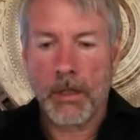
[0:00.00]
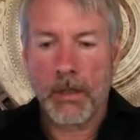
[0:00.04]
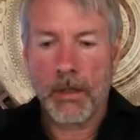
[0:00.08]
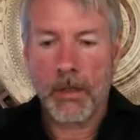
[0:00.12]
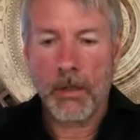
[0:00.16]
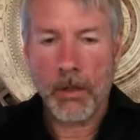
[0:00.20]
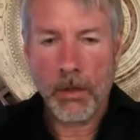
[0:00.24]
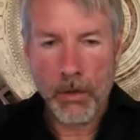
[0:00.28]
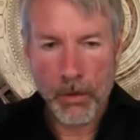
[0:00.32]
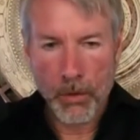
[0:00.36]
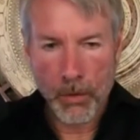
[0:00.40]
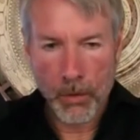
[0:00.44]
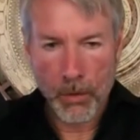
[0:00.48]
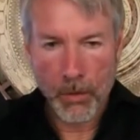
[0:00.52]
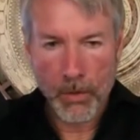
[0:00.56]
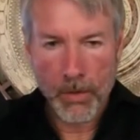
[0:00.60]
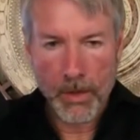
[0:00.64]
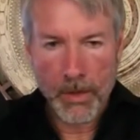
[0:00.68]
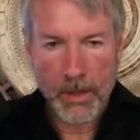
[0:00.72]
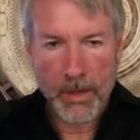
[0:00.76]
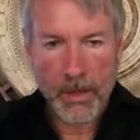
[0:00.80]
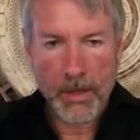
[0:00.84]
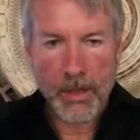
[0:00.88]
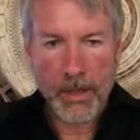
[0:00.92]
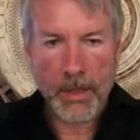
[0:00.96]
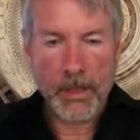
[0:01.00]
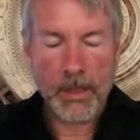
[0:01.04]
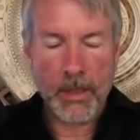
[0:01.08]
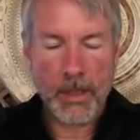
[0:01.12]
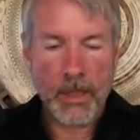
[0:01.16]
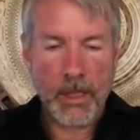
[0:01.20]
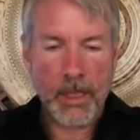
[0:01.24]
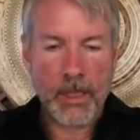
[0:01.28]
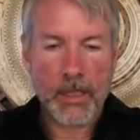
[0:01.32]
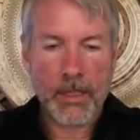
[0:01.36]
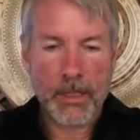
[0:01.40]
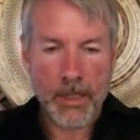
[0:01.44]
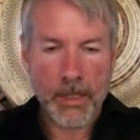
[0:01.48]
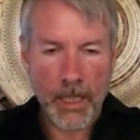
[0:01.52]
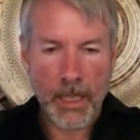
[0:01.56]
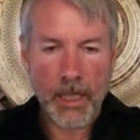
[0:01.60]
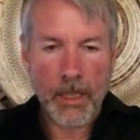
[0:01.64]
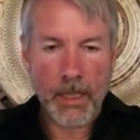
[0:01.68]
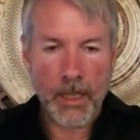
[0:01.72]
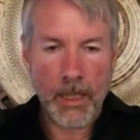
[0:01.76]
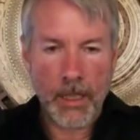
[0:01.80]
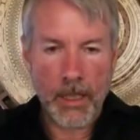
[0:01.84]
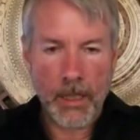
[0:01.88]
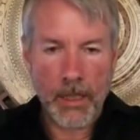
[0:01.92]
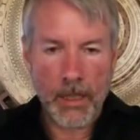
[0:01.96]
who in the next
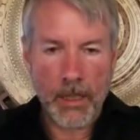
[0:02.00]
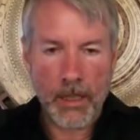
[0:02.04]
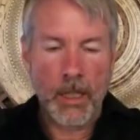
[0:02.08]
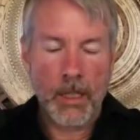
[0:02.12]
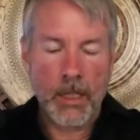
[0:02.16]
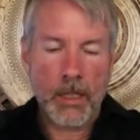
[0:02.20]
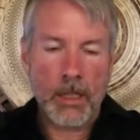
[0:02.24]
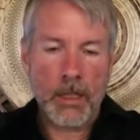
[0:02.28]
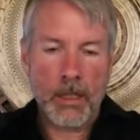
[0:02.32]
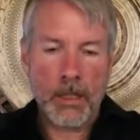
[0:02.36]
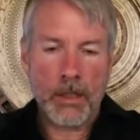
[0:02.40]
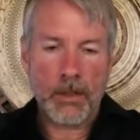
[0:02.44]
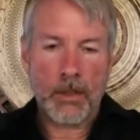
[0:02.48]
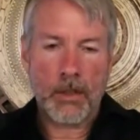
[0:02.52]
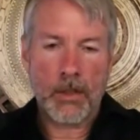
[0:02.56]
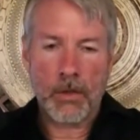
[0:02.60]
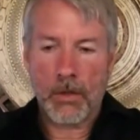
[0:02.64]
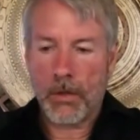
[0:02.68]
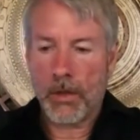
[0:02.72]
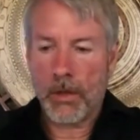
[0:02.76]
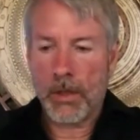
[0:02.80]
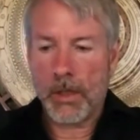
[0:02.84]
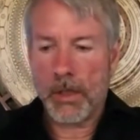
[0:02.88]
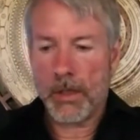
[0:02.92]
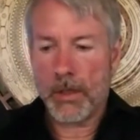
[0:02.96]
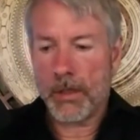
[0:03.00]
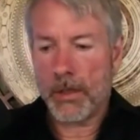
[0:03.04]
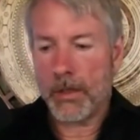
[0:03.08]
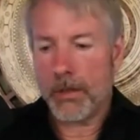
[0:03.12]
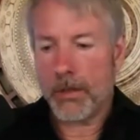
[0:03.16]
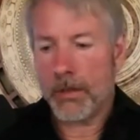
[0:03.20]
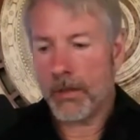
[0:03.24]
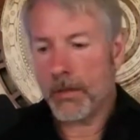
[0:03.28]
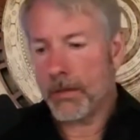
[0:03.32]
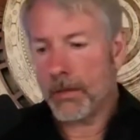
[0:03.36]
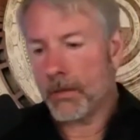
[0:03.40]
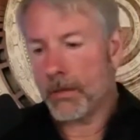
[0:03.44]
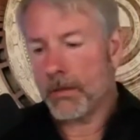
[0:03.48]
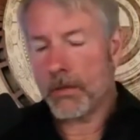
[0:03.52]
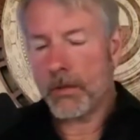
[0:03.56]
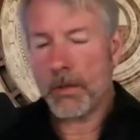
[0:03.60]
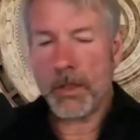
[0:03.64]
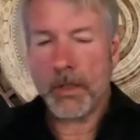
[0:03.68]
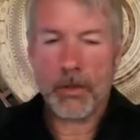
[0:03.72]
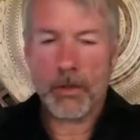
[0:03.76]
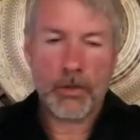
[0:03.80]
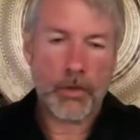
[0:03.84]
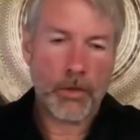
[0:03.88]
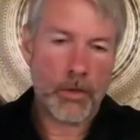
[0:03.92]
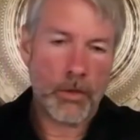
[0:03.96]
decade is going to
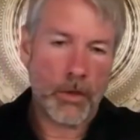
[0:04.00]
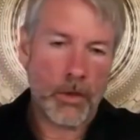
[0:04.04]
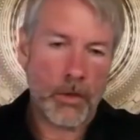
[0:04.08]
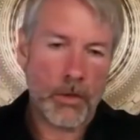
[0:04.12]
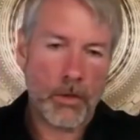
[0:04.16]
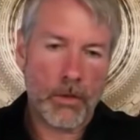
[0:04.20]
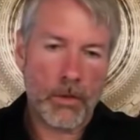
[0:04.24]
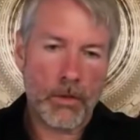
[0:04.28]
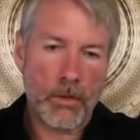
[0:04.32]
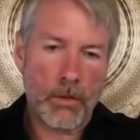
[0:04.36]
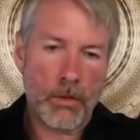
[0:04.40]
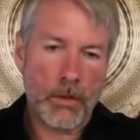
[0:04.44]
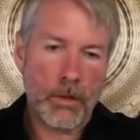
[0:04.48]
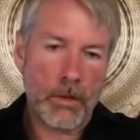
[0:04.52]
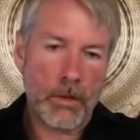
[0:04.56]
control,